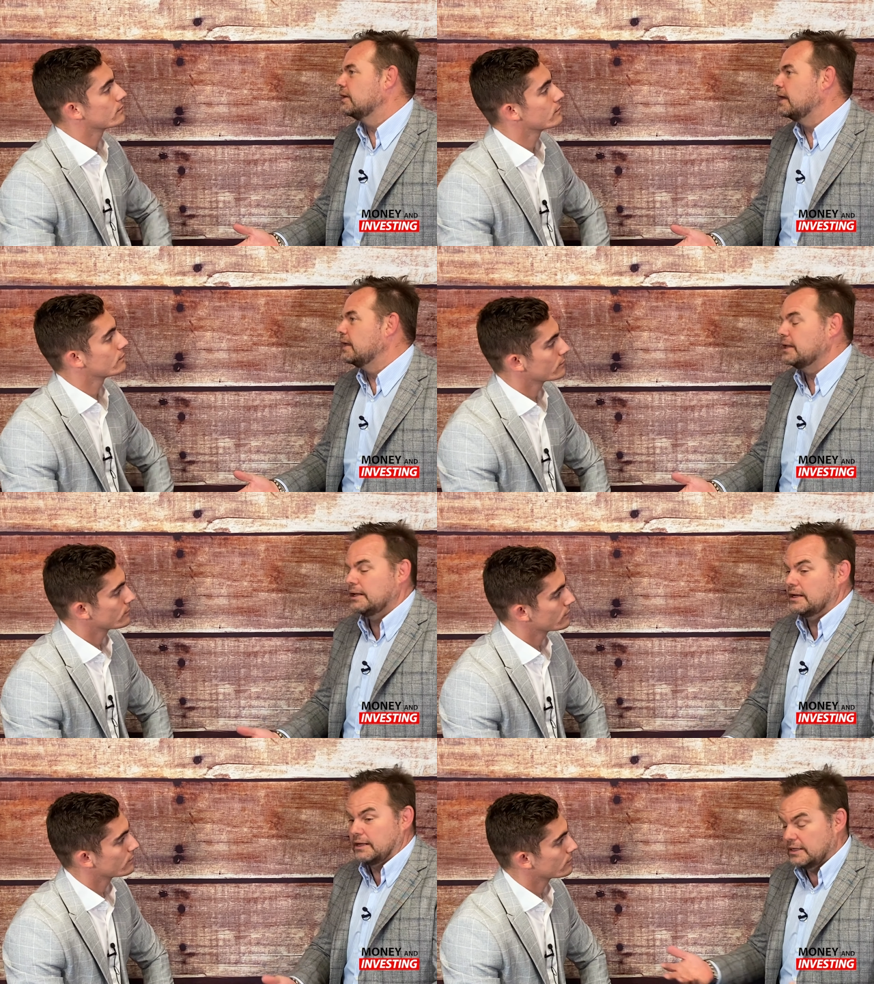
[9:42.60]

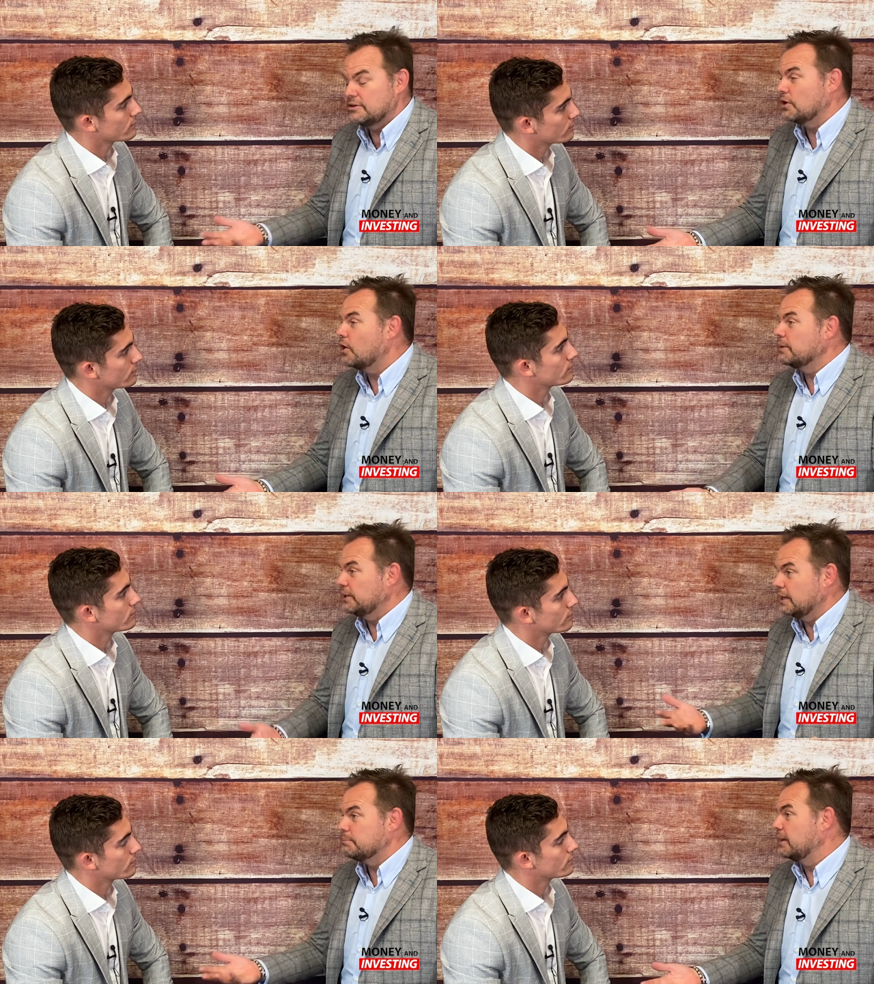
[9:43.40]
Speaker 1: and it is your hobby and
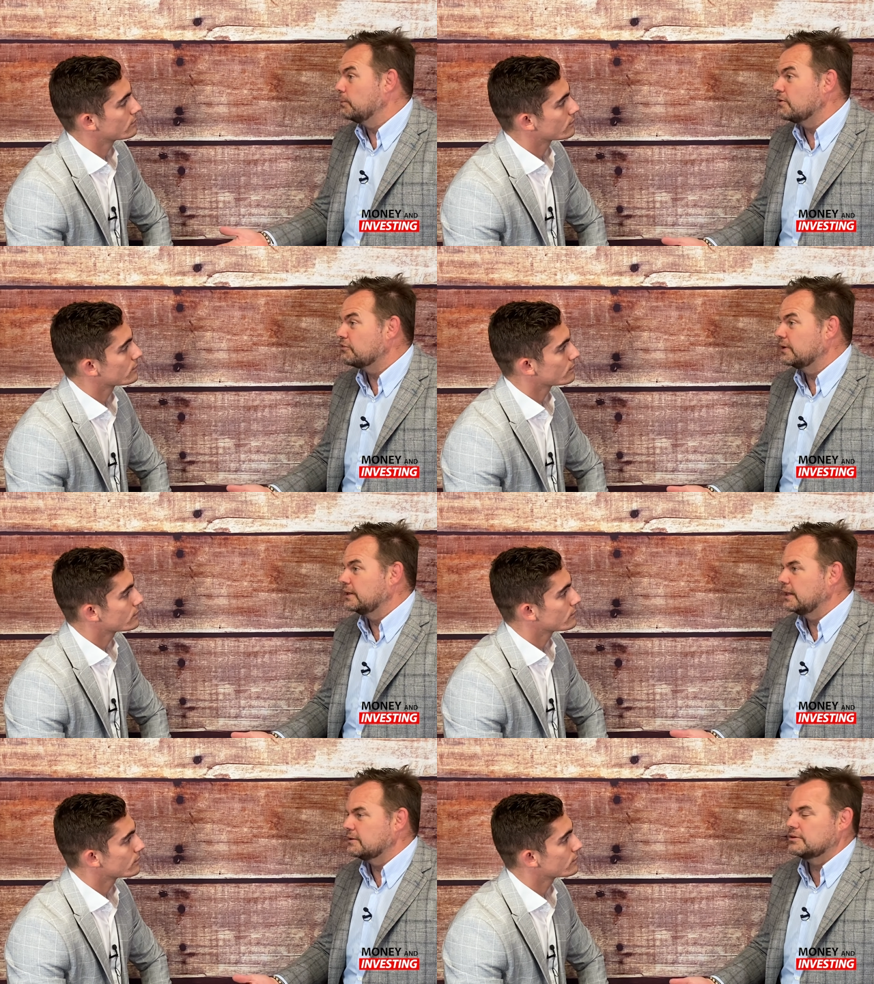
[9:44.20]
you get paid well for
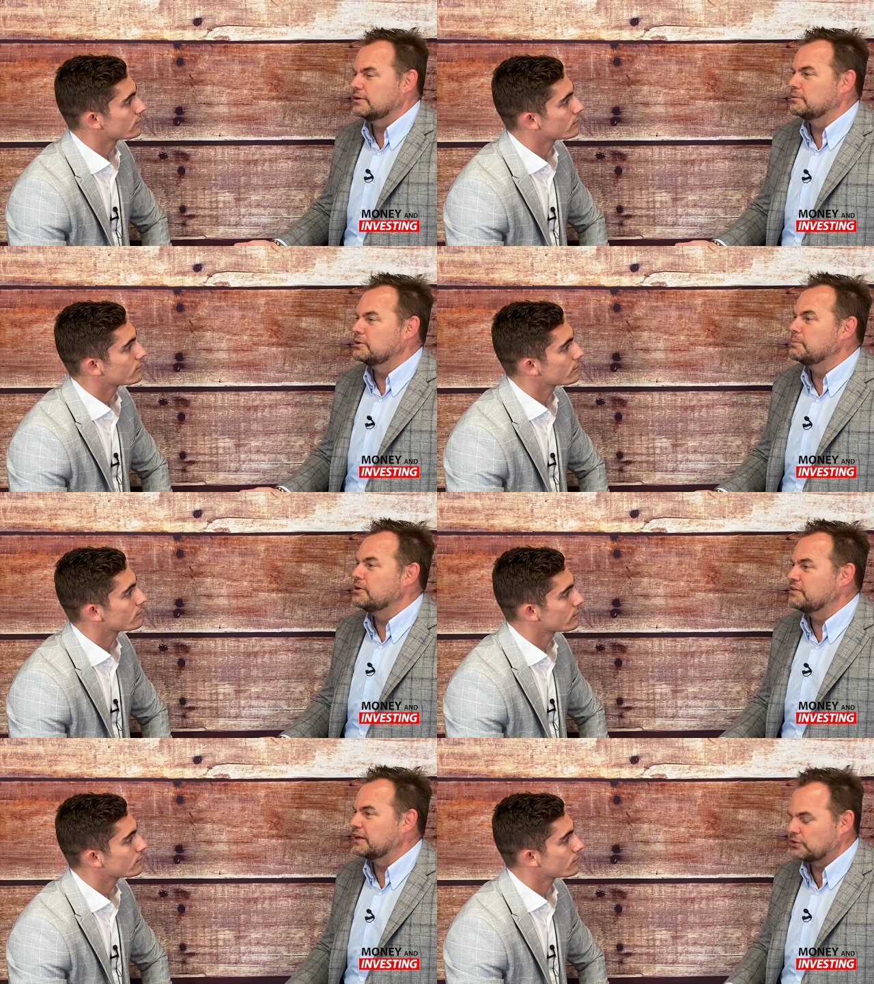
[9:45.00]
it, that's the
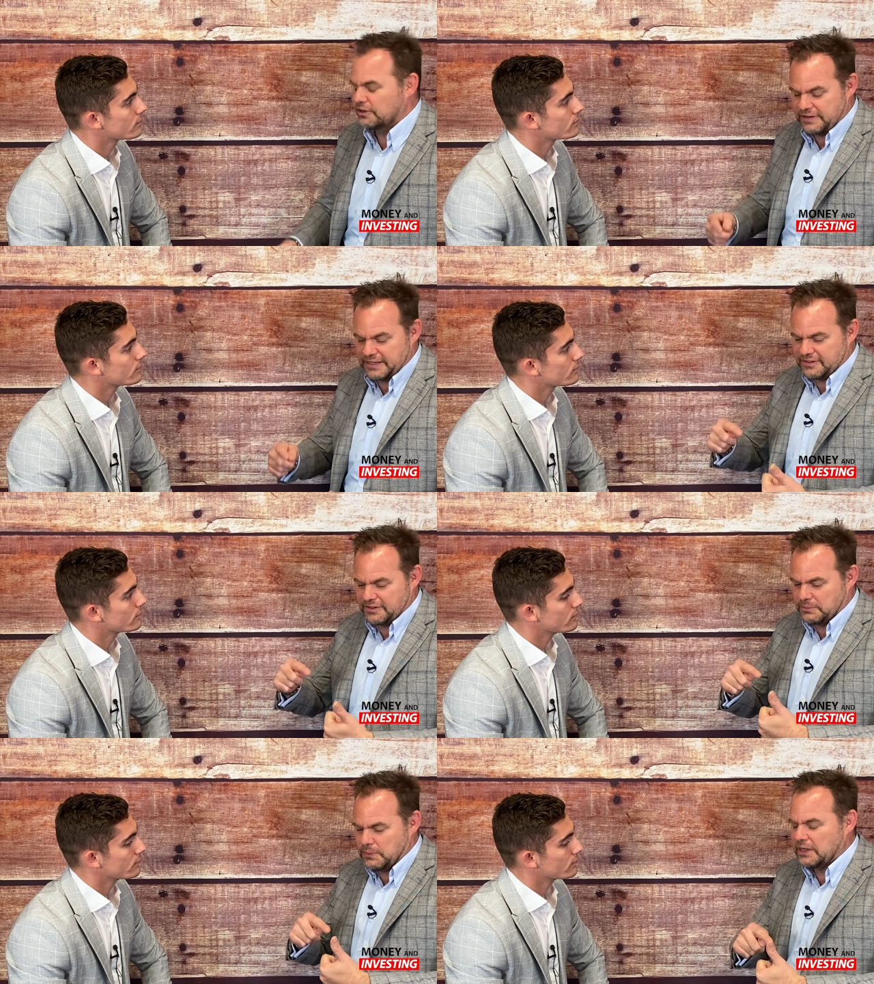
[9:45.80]
perfect
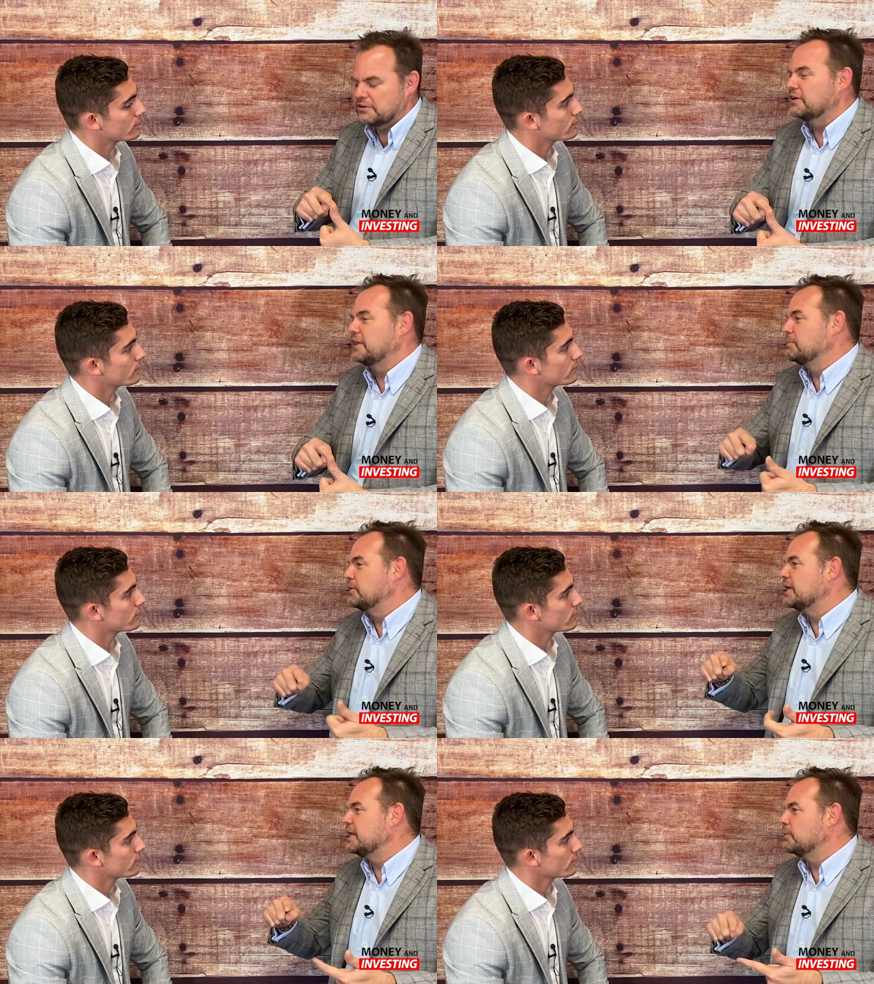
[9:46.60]
trifecta. What can I find that I'm
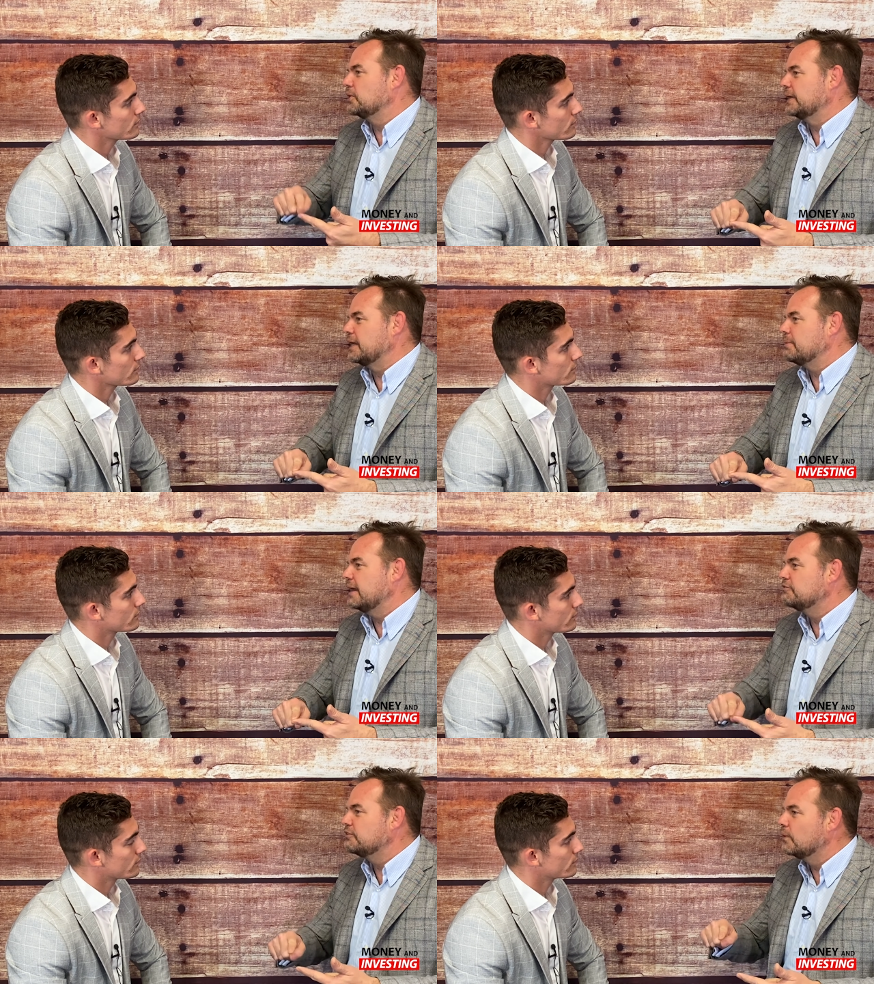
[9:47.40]
good at? What do I get
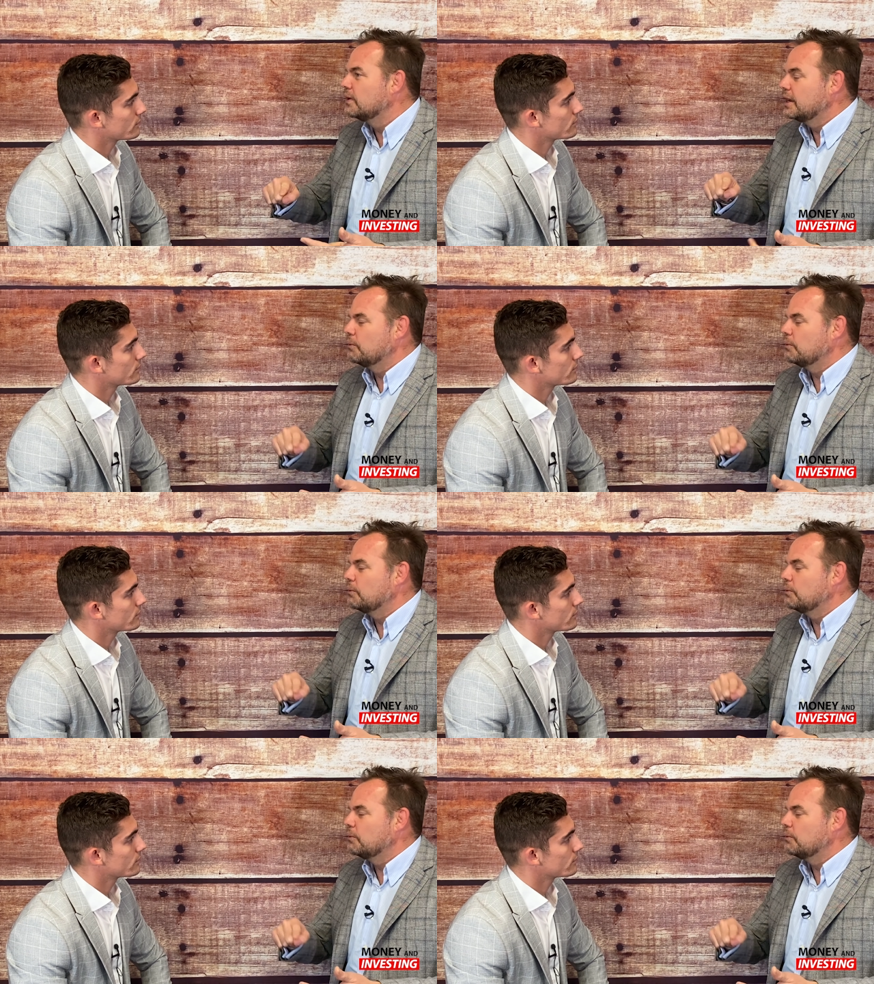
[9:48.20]
paid for?